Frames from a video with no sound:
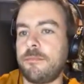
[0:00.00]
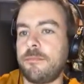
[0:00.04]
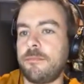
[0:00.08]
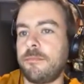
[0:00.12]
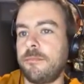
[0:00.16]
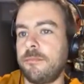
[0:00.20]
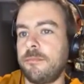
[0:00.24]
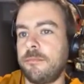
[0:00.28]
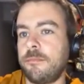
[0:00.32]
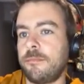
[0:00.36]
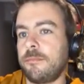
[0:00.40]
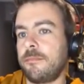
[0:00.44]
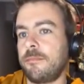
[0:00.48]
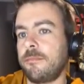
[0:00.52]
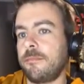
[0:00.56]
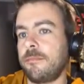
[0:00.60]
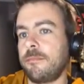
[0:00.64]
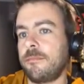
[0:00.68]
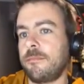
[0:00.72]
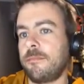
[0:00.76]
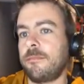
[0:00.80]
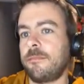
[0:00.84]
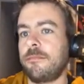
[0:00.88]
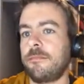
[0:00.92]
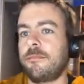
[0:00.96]

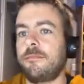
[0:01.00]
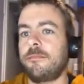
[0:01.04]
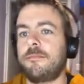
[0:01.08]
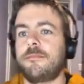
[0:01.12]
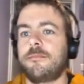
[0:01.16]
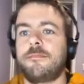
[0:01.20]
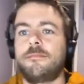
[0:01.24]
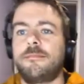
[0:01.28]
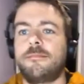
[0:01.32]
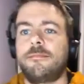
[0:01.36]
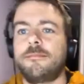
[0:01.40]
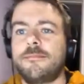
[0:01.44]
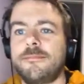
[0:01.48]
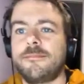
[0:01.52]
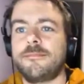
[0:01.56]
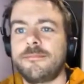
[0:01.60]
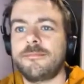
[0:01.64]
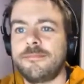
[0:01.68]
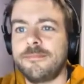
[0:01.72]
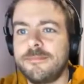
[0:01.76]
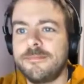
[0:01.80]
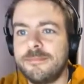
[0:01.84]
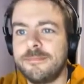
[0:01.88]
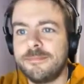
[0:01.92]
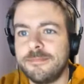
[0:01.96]

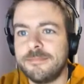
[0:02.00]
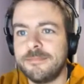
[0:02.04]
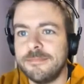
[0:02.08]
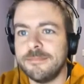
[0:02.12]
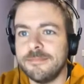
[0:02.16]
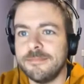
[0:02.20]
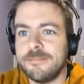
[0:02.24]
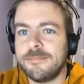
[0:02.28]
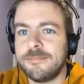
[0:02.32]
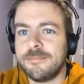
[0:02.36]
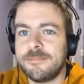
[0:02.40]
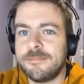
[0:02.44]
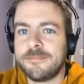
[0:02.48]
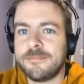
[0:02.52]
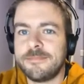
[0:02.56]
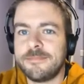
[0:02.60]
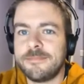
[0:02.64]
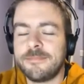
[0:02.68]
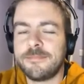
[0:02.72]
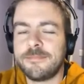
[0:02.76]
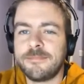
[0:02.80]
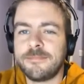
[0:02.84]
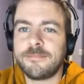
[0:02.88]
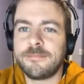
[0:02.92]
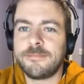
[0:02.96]

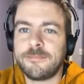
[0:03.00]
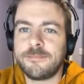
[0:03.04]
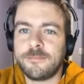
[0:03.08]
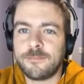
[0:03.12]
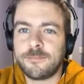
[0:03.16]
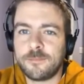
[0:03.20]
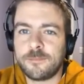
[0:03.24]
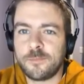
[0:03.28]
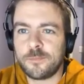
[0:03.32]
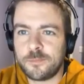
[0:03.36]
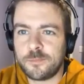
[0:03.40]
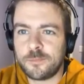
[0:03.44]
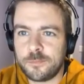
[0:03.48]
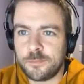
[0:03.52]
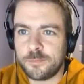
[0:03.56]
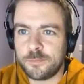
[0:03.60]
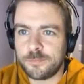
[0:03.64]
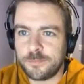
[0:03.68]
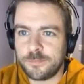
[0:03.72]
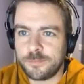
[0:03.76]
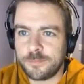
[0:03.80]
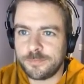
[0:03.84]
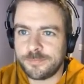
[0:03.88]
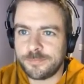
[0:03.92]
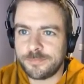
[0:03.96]

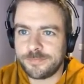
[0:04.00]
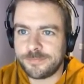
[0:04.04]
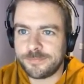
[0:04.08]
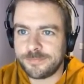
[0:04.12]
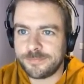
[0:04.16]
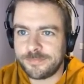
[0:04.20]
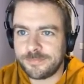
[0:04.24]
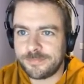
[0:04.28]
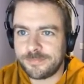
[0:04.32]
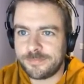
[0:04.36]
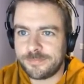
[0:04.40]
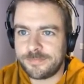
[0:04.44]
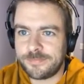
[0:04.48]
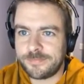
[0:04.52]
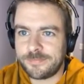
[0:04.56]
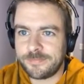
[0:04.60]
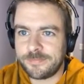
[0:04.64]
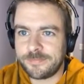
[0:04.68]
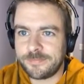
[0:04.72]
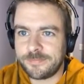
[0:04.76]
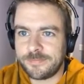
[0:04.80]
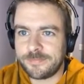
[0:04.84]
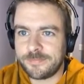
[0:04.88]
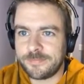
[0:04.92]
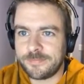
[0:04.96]

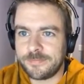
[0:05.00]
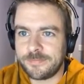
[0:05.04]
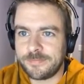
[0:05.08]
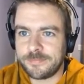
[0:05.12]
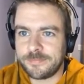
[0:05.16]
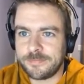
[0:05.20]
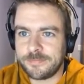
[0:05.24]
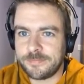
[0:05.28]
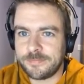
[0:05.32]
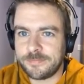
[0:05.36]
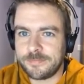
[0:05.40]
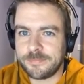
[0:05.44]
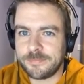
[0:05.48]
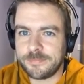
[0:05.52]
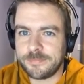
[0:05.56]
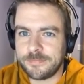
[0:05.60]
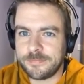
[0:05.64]
No words are spoken by the person on screen.